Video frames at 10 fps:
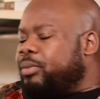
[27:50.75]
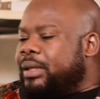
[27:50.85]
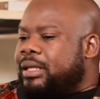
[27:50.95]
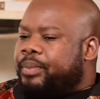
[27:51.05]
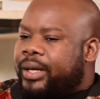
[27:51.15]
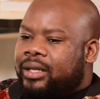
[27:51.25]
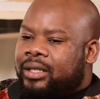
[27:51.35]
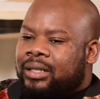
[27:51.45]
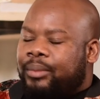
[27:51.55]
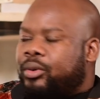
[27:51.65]
to be
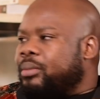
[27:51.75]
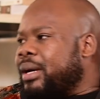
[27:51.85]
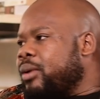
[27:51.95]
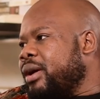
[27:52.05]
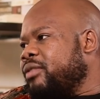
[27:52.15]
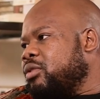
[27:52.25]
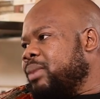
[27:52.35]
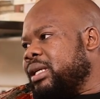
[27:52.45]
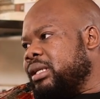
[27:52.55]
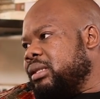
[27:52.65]
dependent upon my wife or
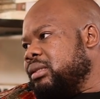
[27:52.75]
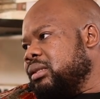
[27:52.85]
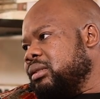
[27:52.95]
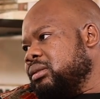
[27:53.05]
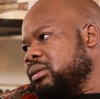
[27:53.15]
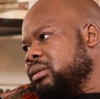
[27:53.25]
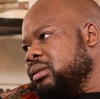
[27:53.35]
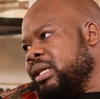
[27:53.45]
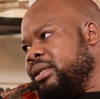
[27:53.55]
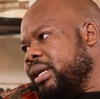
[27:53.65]
my kids
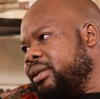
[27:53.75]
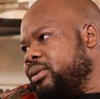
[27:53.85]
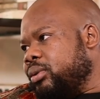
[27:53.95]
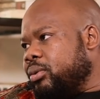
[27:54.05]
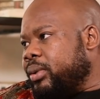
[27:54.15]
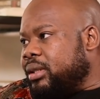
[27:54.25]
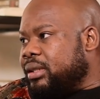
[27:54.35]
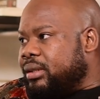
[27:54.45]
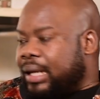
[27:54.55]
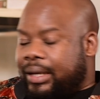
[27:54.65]
Okay. I, I don't
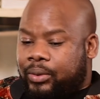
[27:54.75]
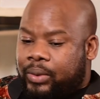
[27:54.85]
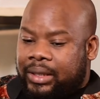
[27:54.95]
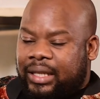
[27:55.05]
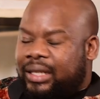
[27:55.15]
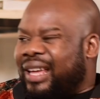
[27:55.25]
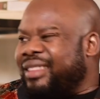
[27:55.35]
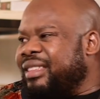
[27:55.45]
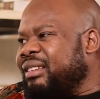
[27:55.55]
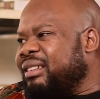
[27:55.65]
want I don't want that.
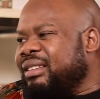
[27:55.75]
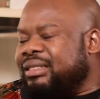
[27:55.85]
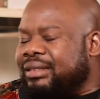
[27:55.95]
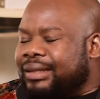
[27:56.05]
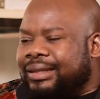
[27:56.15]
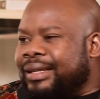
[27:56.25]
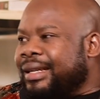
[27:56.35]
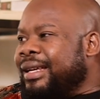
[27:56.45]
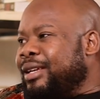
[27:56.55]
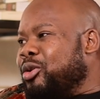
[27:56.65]
I think it
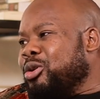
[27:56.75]
it